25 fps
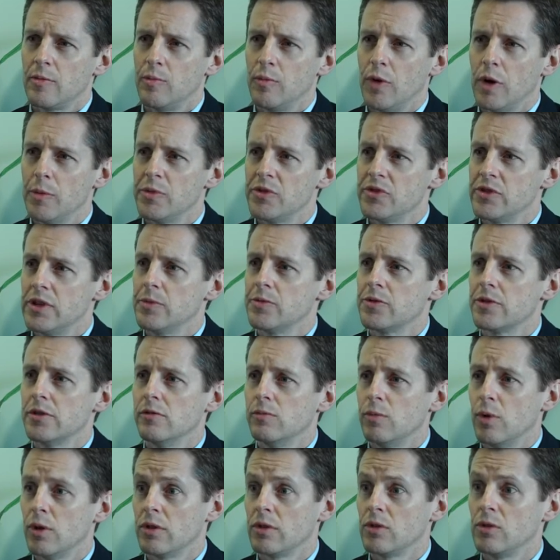my perception
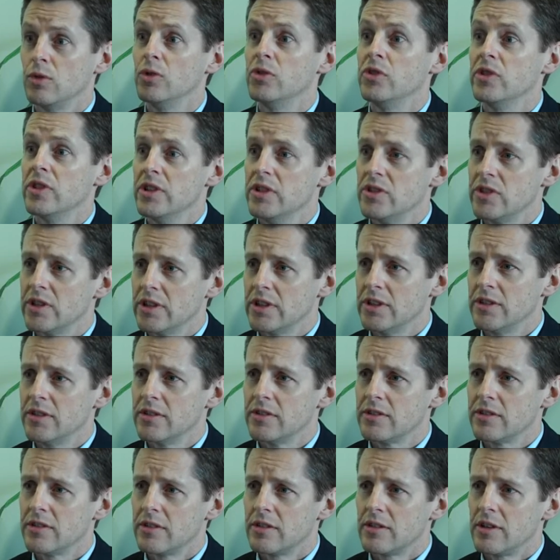of what good teaching
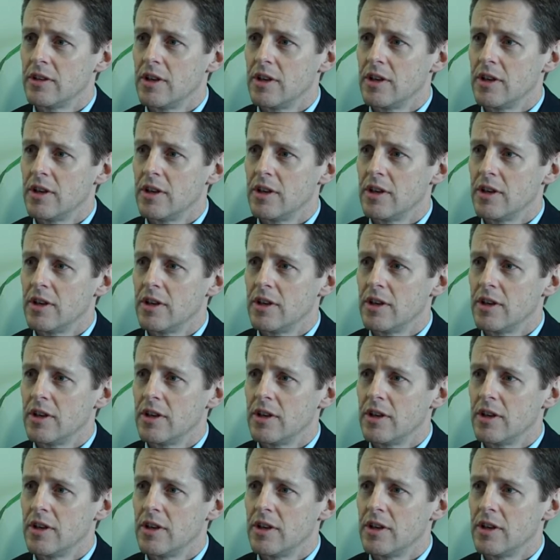is.